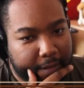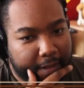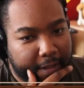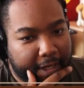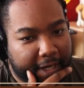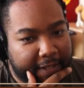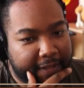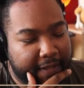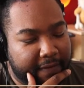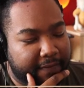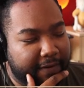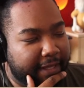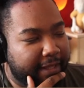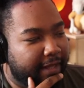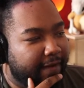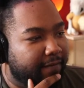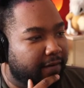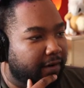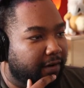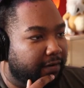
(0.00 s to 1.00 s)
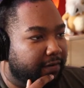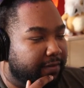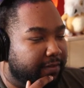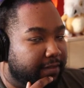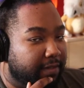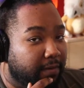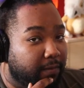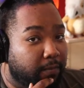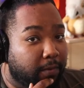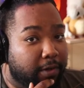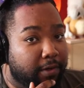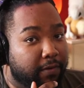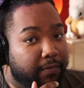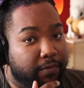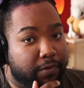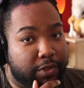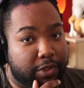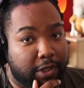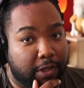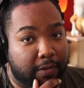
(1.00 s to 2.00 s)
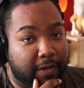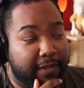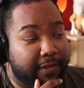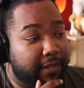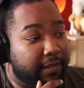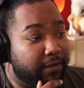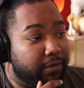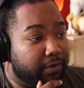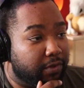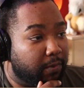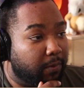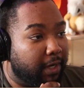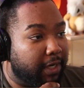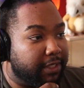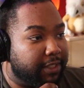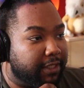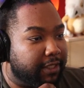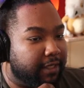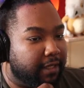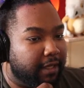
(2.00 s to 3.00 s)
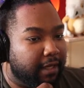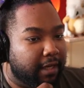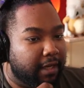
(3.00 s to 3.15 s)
I think Violet Evergarden's a wonderful show, and I think you should